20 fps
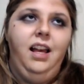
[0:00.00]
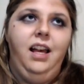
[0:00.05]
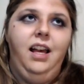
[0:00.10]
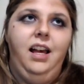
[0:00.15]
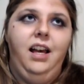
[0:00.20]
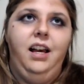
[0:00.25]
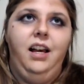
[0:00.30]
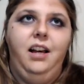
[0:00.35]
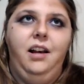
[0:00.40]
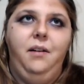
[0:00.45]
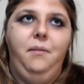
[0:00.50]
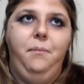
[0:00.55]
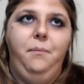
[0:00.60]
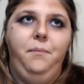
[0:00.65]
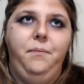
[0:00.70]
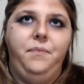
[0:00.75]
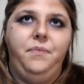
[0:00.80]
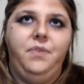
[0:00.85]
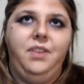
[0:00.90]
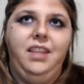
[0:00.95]

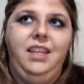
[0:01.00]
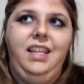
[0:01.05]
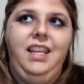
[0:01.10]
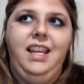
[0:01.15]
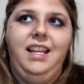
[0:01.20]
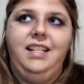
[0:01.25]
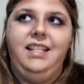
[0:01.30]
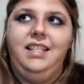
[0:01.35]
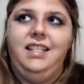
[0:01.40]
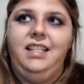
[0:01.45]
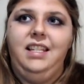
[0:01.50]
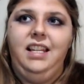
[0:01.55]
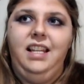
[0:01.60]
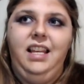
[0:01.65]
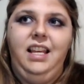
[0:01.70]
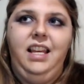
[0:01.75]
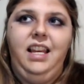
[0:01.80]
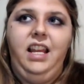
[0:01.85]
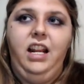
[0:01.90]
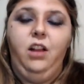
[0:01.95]
um, gets
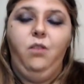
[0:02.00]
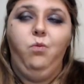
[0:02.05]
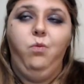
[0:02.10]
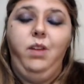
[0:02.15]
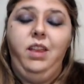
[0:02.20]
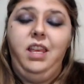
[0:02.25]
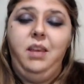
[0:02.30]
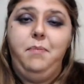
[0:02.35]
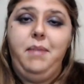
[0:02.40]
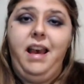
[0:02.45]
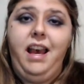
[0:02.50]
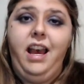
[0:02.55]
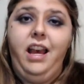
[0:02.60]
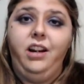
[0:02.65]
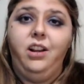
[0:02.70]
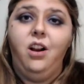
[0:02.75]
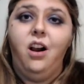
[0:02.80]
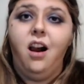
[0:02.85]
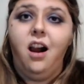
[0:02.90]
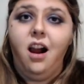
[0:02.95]
in a really
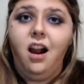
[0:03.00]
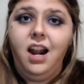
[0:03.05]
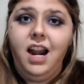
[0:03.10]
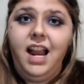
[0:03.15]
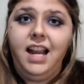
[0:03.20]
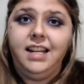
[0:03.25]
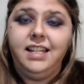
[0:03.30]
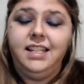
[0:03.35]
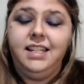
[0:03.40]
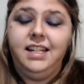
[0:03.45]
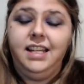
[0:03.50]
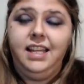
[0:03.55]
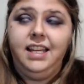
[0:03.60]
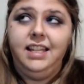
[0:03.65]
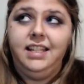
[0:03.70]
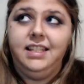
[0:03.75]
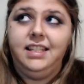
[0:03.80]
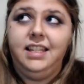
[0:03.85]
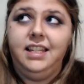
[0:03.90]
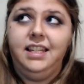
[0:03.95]
bad car
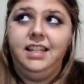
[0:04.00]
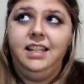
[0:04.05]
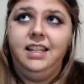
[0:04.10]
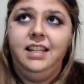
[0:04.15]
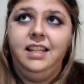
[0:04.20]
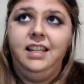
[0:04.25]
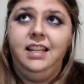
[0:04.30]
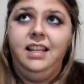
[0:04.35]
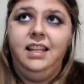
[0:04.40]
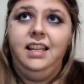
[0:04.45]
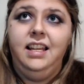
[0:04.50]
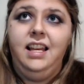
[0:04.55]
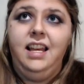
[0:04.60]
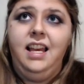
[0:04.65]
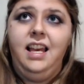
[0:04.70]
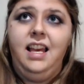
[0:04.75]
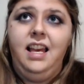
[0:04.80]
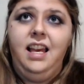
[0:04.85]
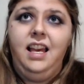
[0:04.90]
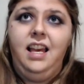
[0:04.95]
accident
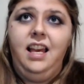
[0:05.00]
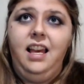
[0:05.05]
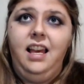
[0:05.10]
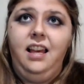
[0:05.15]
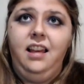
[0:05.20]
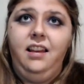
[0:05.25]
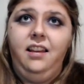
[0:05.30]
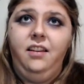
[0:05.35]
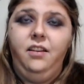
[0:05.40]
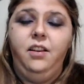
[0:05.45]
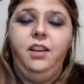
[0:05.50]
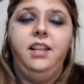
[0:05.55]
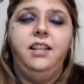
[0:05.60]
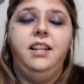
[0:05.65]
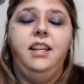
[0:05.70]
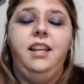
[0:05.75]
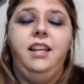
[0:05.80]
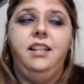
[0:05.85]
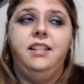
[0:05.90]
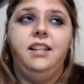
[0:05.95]
he,
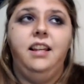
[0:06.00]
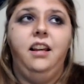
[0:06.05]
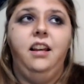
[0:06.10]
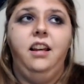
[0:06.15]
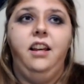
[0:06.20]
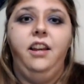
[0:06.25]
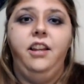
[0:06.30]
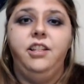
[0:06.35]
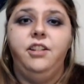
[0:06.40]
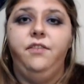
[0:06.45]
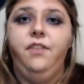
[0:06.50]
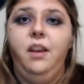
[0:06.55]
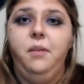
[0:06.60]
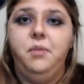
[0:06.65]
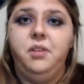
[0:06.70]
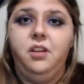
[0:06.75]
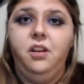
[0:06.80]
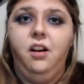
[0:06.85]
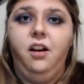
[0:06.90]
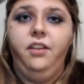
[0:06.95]
he's a he's a
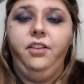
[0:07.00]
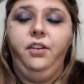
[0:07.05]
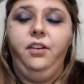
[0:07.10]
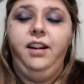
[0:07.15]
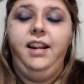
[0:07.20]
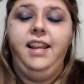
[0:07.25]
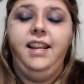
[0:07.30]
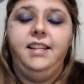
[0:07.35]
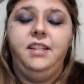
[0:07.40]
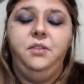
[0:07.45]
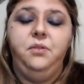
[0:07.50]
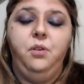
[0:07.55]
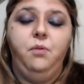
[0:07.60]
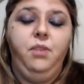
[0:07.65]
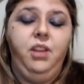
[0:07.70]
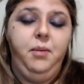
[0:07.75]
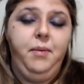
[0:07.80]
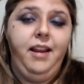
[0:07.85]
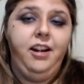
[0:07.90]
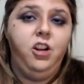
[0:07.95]
famous author and he gets into a
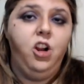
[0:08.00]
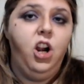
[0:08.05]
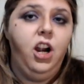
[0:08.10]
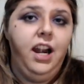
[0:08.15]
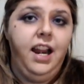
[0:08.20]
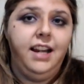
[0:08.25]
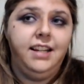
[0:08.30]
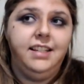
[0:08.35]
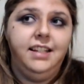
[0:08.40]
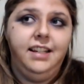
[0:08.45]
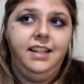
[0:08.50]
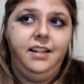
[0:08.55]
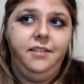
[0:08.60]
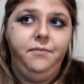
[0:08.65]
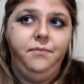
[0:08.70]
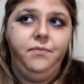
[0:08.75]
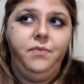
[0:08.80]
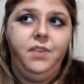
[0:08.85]
really bad car accident